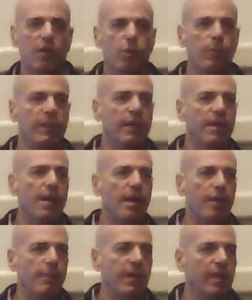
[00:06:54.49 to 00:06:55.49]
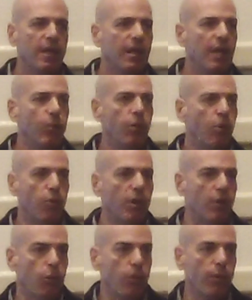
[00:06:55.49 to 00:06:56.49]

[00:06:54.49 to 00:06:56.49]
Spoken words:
global economy, it won't work.